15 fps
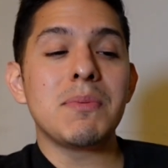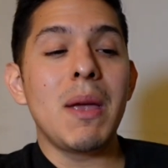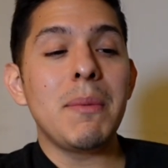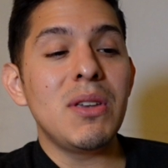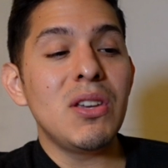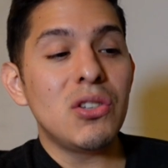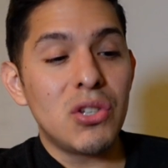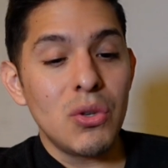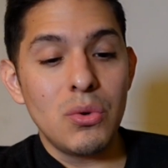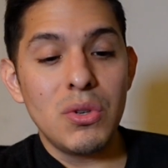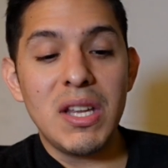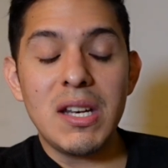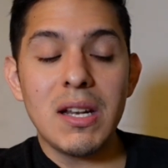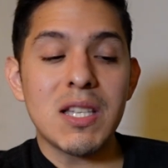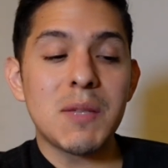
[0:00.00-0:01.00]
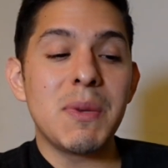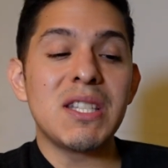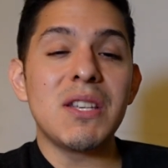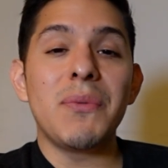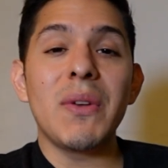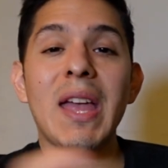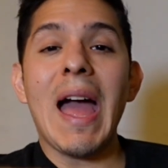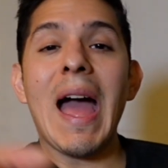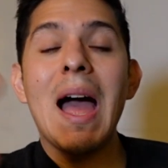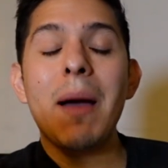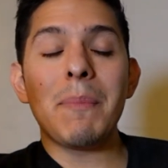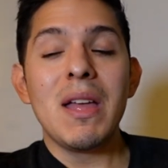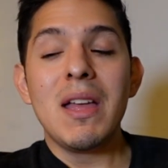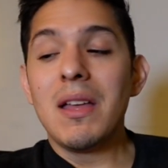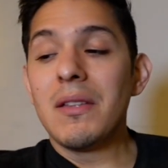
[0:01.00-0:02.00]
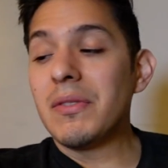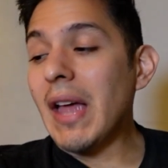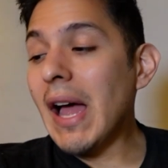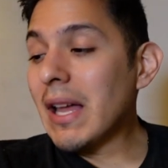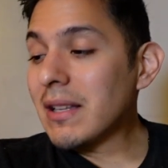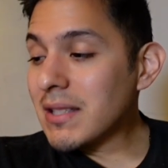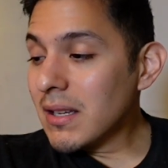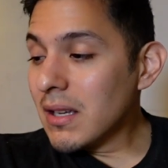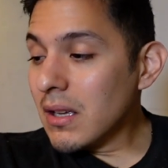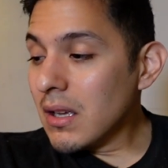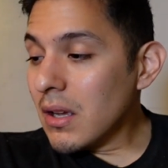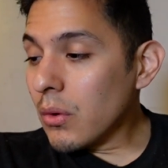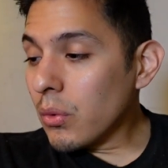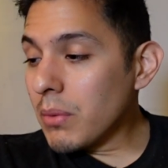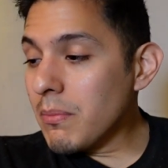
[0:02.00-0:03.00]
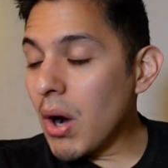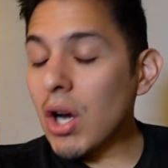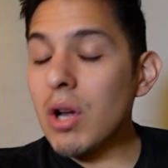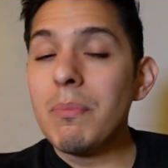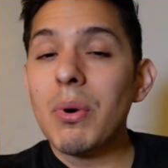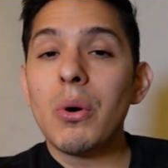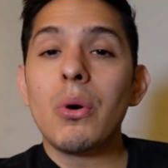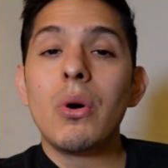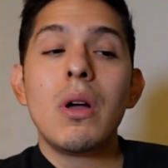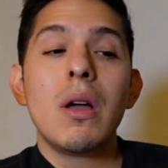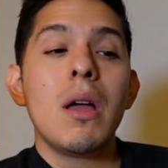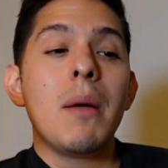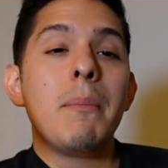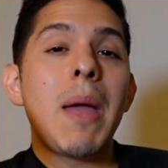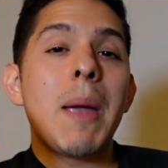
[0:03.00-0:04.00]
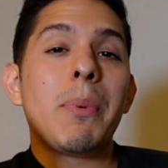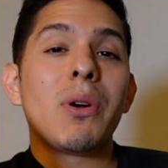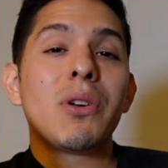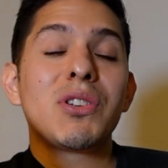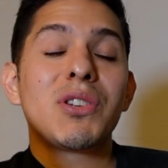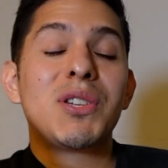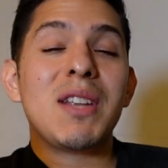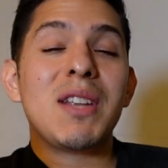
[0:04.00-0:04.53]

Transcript: Maybe you do need a specific app that Remarkable Paper